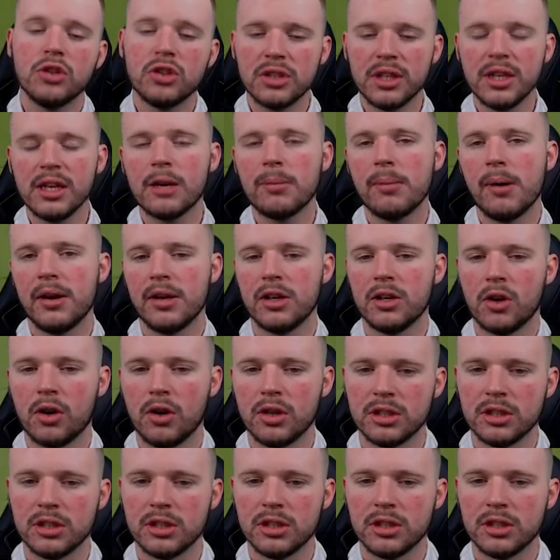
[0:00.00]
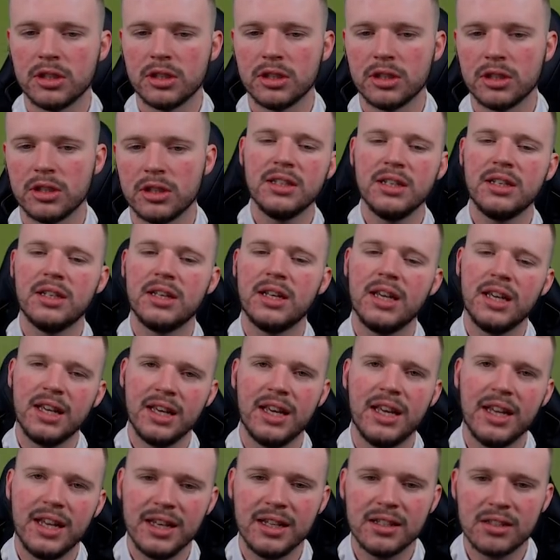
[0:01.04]
Just think about it, guys. I mean, defending,
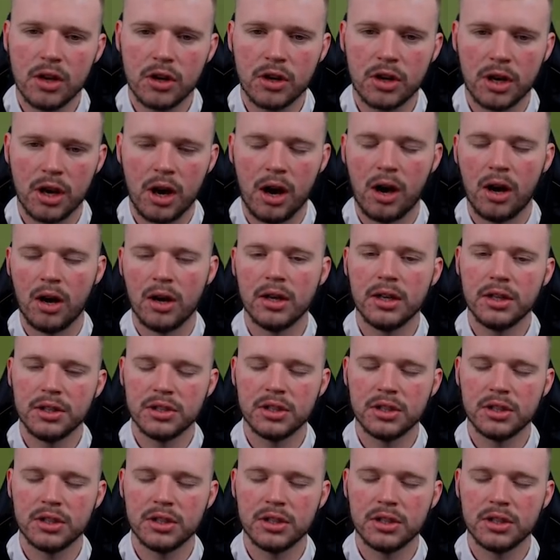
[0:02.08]
it is like an art.